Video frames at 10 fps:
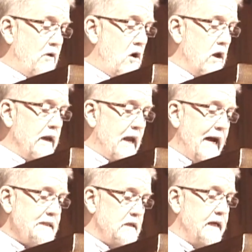Above
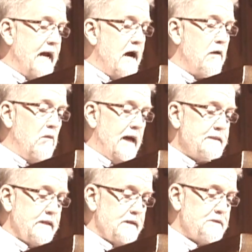all and lastly,
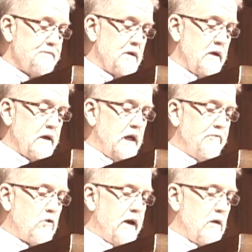count our blessings.
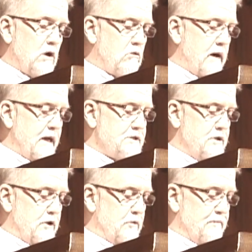Give credit where
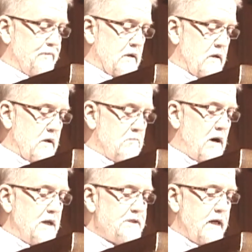credit's due.
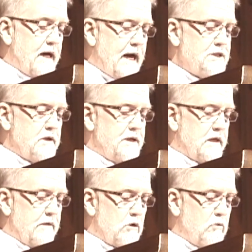Pausing
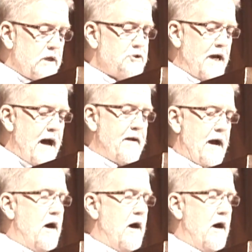occasionally to give a quick